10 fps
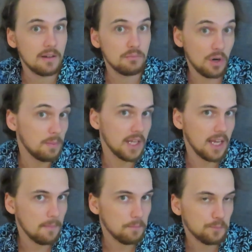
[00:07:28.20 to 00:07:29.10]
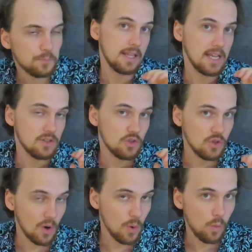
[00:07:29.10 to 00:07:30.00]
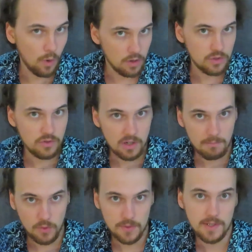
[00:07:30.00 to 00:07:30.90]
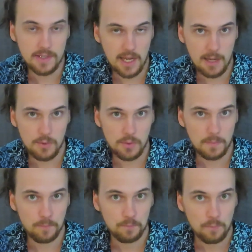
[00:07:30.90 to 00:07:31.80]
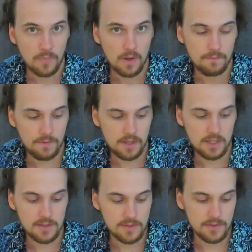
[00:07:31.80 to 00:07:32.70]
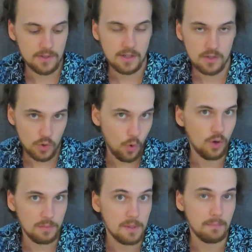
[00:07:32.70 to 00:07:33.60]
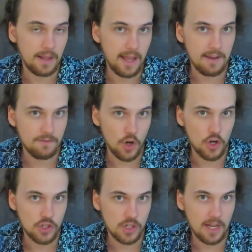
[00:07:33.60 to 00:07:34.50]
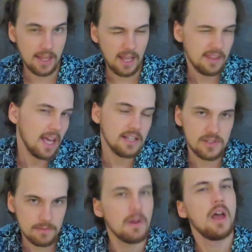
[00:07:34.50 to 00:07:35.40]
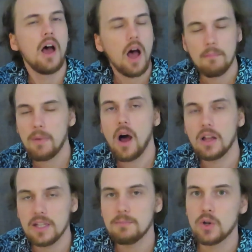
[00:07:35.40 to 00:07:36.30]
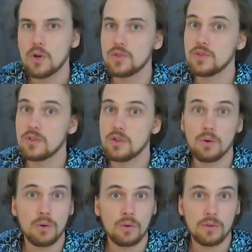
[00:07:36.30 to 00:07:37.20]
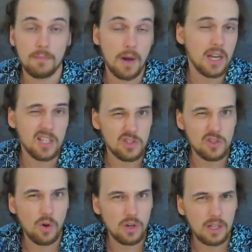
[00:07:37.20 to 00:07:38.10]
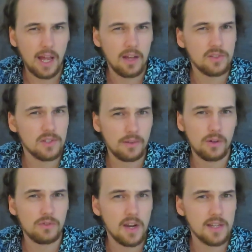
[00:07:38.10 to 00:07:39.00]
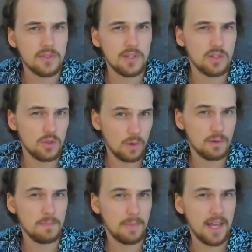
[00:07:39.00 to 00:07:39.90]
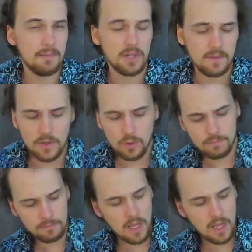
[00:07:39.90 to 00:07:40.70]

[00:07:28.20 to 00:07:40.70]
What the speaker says: properly. There's no wandering monster table for this tournament play version, and that's partly because the party's not allowed to long rest in tournament play. But if you're